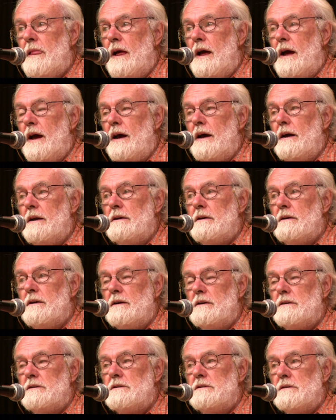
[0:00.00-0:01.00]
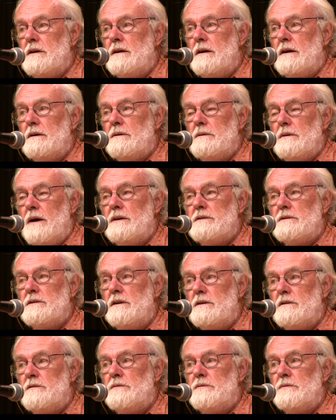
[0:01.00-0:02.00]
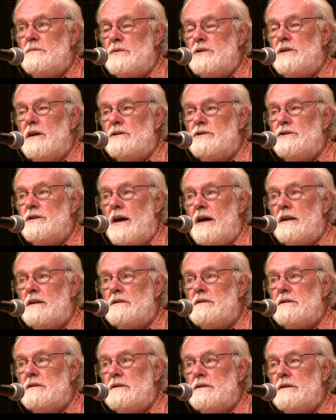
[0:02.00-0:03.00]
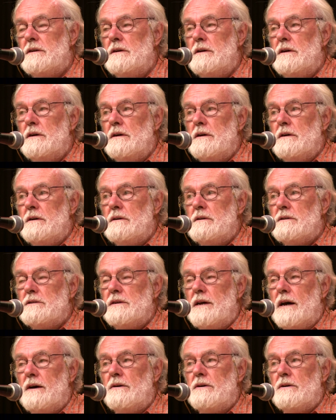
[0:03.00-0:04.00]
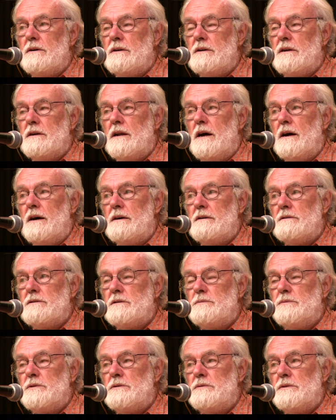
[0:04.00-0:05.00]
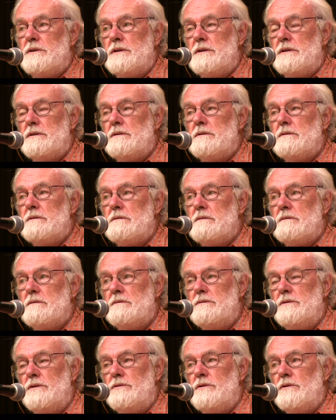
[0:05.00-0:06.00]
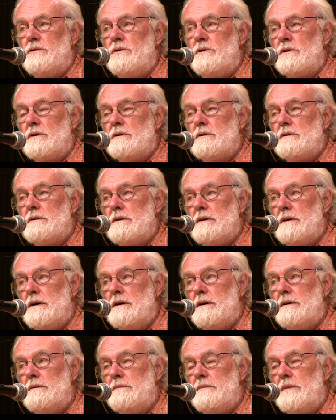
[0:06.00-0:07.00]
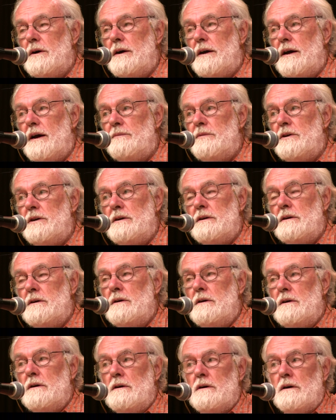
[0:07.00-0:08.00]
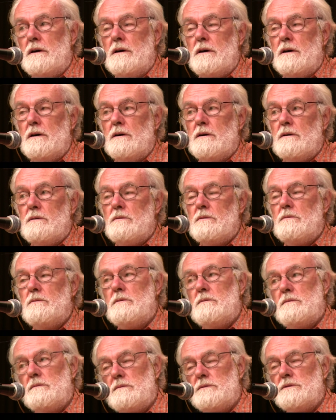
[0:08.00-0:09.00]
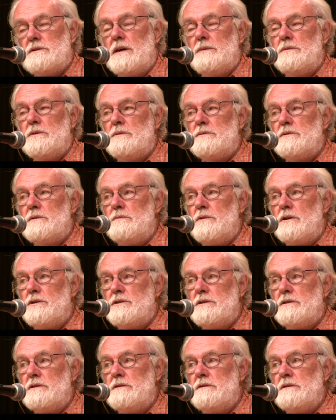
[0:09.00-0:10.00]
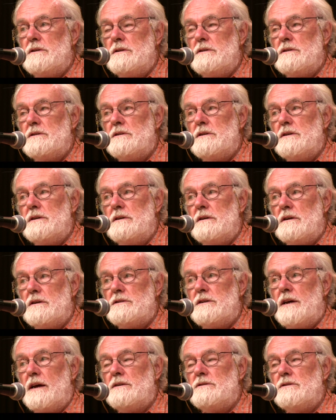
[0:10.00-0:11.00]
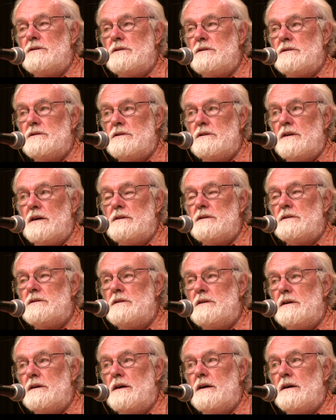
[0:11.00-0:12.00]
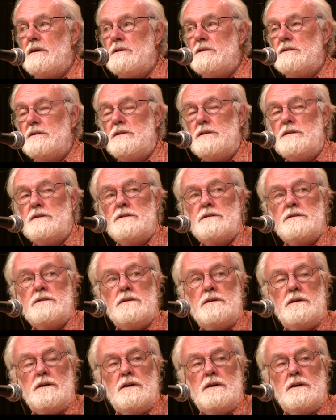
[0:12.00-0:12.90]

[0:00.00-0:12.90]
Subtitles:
And it's has a lot of potentiality. There's now an alliance between New York, Miami, suburbs of Washington, D.C., Los Angeles, and other cities.